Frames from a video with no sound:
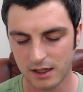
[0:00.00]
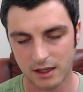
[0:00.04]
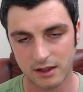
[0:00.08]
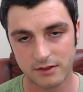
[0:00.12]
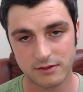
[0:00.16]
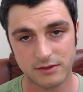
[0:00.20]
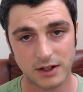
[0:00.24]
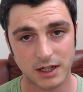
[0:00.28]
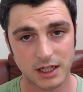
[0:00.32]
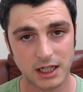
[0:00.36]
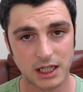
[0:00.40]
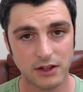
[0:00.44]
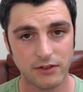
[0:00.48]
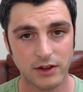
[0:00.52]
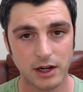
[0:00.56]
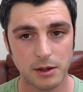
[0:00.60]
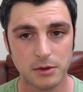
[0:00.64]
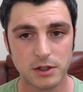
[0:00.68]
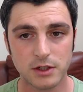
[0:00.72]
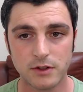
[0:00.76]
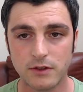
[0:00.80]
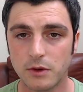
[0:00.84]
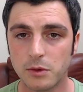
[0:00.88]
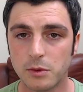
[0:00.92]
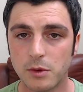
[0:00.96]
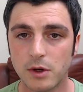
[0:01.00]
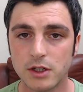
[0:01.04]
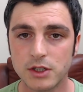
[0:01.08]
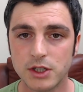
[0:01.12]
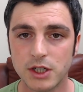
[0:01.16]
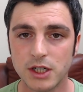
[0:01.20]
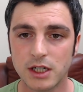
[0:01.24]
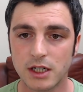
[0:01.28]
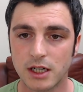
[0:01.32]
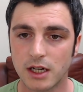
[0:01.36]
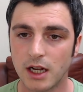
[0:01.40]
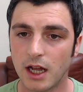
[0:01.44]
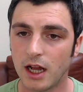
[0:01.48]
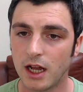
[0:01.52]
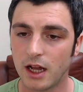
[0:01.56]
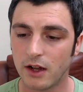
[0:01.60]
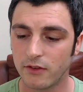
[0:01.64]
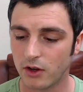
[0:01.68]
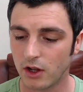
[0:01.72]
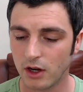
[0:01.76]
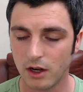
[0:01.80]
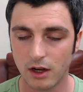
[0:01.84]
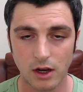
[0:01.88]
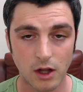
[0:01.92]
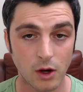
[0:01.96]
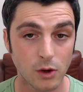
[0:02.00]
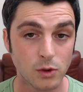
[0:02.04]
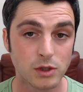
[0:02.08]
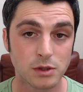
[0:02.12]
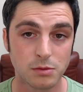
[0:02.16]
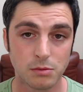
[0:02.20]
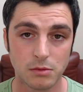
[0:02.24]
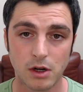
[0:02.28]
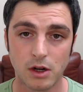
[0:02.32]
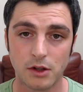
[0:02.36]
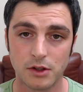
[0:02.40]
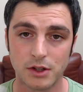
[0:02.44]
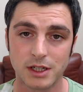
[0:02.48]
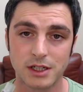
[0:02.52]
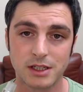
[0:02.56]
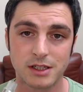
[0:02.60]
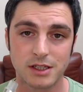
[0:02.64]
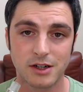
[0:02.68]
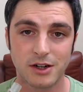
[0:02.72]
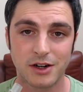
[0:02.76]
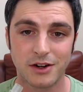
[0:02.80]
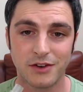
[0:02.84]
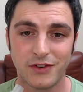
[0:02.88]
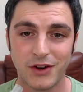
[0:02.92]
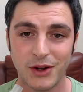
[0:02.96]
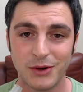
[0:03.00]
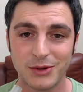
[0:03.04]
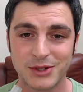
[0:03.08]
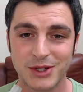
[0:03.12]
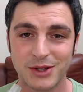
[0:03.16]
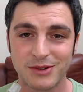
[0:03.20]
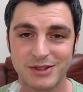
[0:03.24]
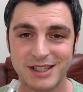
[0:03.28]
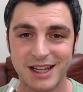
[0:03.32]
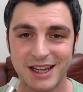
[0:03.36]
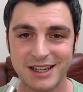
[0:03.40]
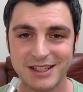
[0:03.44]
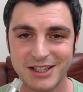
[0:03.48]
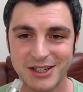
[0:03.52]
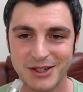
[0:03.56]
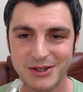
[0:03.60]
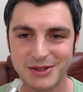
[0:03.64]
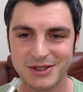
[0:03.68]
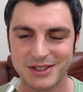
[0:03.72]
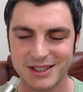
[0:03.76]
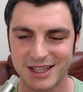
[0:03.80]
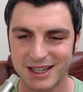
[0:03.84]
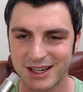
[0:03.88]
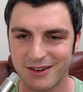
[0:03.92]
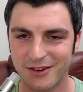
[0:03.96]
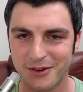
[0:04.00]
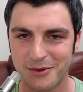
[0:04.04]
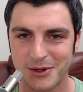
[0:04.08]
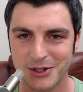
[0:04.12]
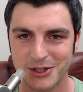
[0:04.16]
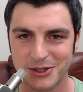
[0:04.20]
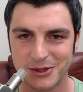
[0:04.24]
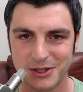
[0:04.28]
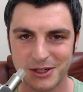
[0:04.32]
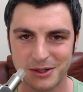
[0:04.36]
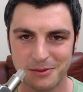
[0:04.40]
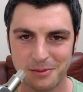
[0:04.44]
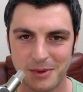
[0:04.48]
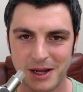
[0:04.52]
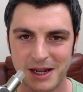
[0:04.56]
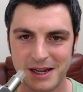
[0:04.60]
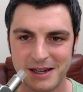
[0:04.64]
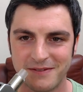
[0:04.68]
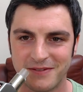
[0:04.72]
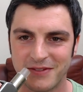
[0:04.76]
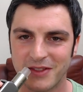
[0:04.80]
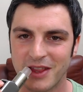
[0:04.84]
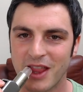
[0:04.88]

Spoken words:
Thank you very much for watching. I've got loads more things to review, so stay tuned. Thank you very much. Bye.